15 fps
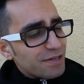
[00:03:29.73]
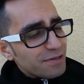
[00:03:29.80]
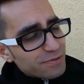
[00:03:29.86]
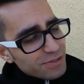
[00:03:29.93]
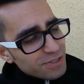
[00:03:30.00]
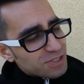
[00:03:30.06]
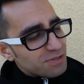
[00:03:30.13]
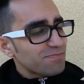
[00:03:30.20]
It
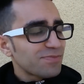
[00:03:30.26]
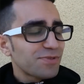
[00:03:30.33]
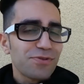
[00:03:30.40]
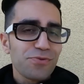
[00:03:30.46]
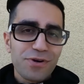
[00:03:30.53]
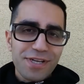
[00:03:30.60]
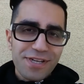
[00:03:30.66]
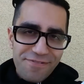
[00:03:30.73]
was the
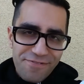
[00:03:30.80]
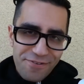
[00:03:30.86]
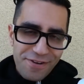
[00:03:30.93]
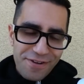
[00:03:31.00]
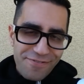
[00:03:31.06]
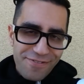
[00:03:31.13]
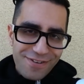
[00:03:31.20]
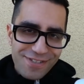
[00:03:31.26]
white
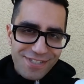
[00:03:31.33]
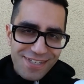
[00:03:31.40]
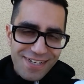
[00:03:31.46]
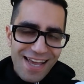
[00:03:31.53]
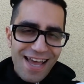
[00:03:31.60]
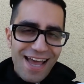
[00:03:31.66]
infrared version.